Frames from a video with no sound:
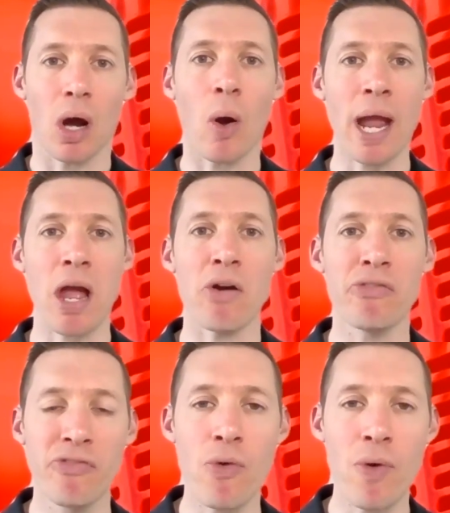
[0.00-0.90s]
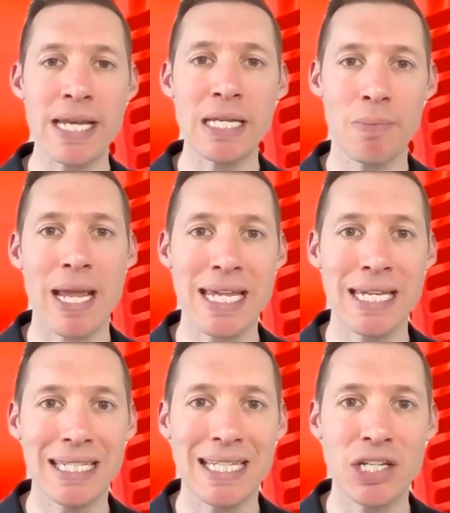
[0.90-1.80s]
I avoided
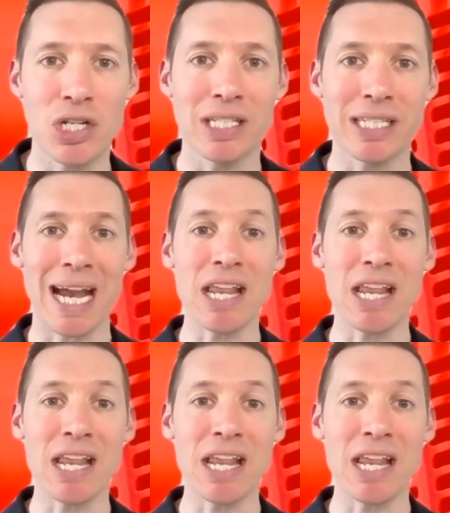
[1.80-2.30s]
making decisions.